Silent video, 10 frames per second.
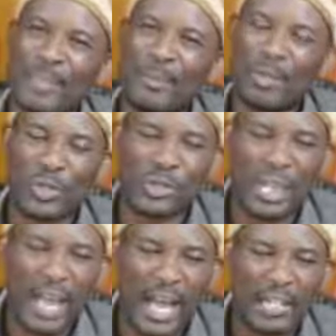Because
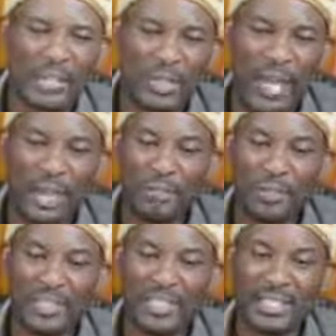I
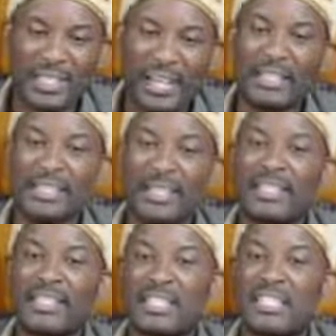foresee, and
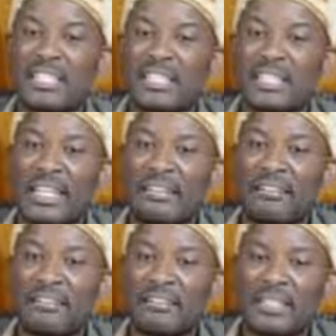strangely
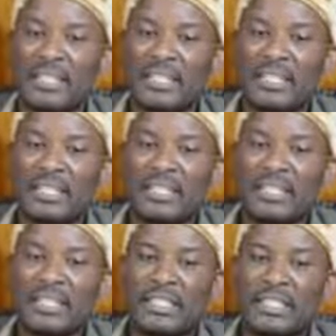enough,
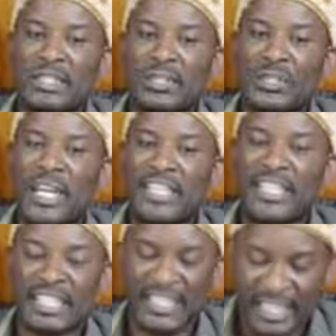
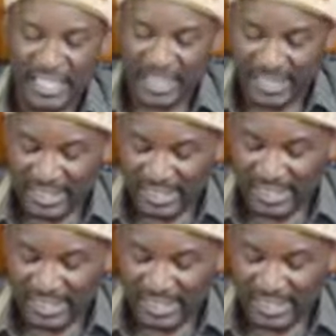United Nations,